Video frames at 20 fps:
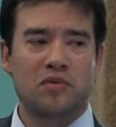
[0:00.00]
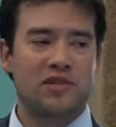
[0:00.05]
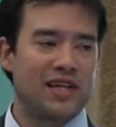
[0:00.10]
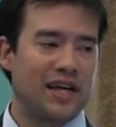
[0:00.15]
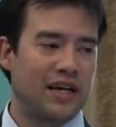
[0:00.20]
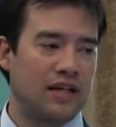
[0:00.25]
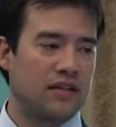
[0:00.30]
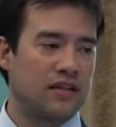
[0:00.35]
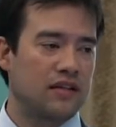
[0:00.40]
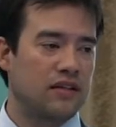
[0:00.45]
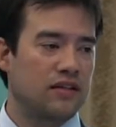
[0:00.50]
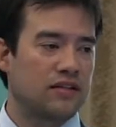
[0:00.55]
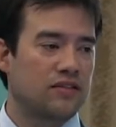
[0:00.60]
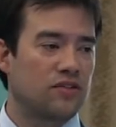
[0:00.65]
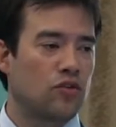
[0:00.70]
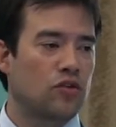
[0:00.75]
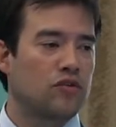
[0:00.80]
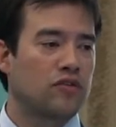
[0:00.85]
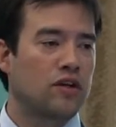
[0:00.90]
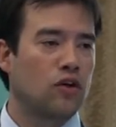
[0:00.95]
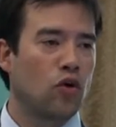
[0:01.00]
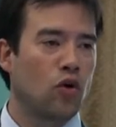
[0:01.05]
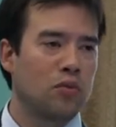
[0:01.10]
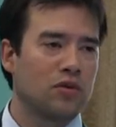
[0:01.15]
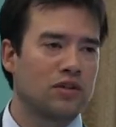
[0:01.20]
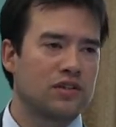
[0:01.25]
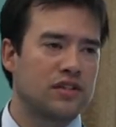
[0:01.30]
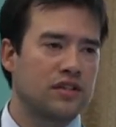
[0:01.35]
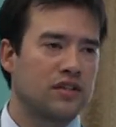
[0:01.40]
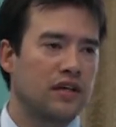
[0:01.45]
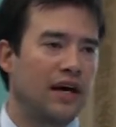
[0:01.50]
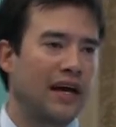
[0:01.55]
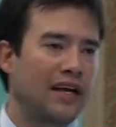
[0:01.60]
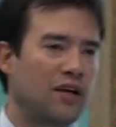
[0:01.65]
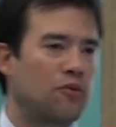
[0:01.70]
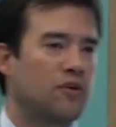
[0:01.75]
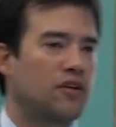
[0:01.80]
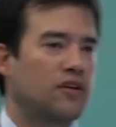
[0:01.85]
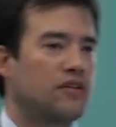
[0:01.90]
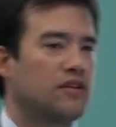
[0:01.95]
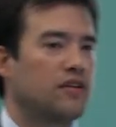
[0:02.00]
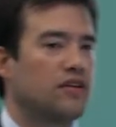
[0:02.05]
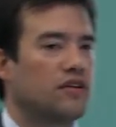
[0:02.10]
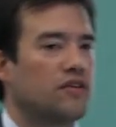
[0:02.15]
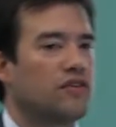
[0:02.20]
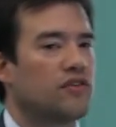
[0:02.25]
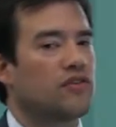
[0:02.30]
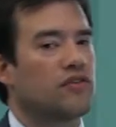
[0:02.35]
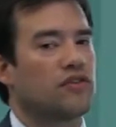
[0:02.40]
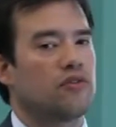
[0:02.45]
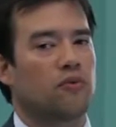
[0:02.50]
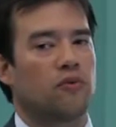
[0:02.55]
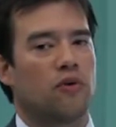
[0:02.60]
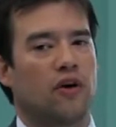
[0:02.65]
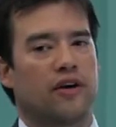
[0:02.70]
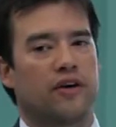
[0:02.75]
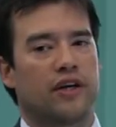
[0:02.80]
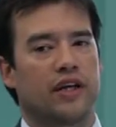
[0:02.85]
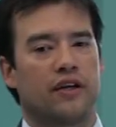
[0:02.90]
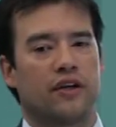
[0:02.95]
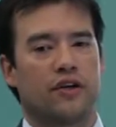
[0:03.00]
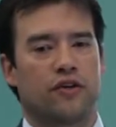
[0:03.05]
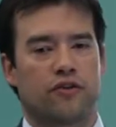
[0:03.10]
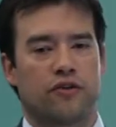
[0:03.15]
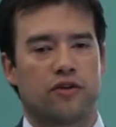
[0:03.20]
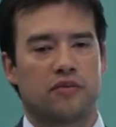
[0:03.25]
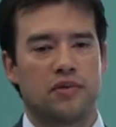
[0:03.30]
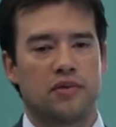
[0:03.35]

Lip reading: 10 sort of global equity deals were in Europe.